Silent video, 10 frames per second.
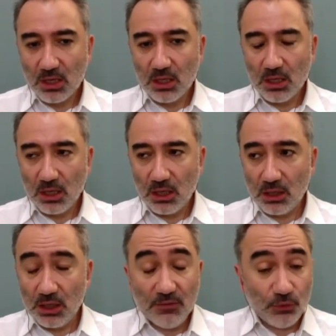
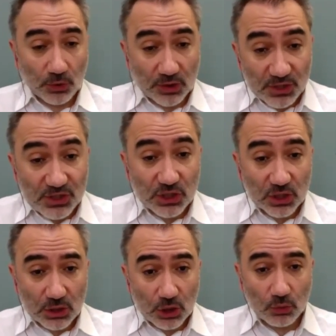If you're a
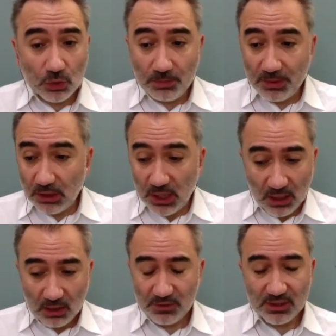Christian, you would be not
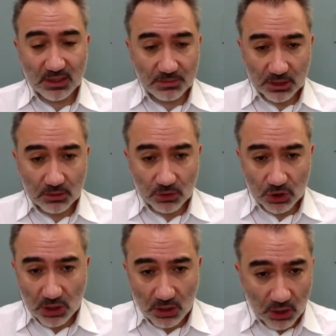even subject to the
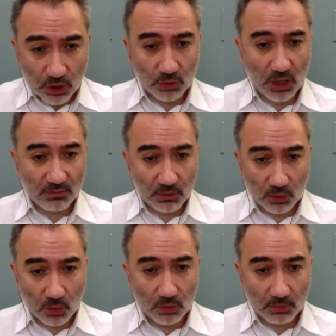Sharia. You would have your
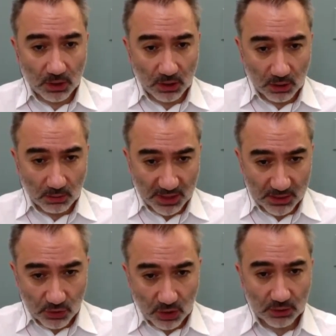own
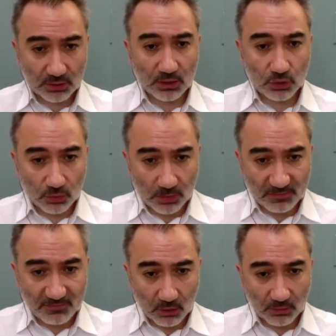patriarch that you would be
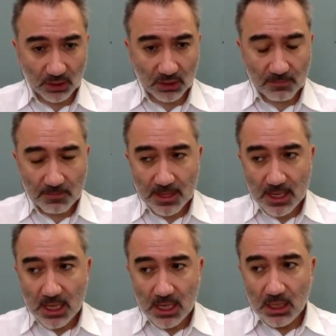following.
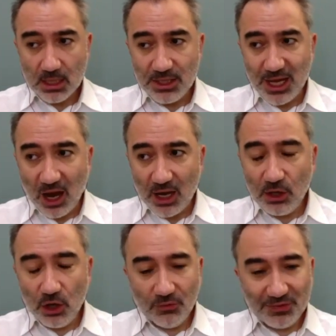The idea
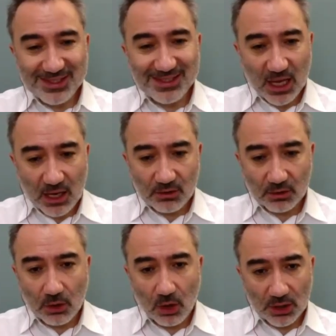of a standard
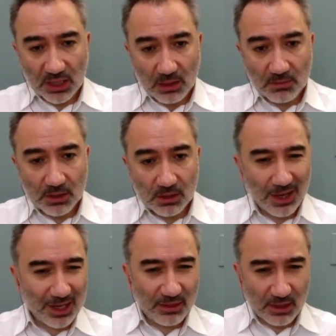law came in the
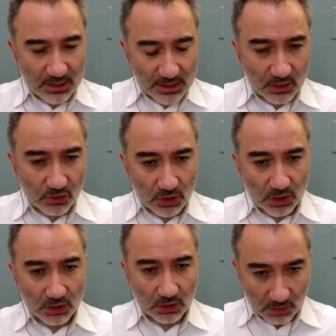19th century,
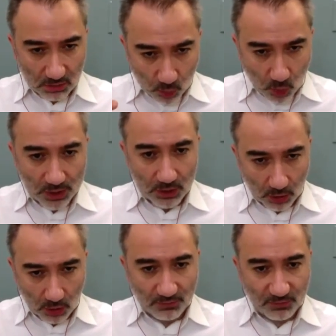one
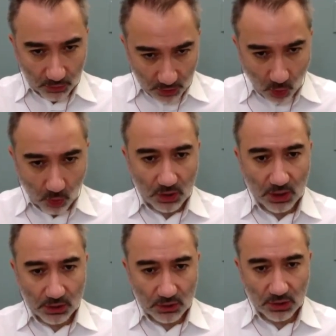law for the whole
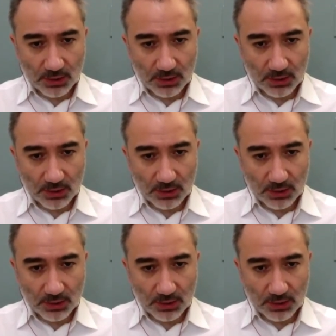country.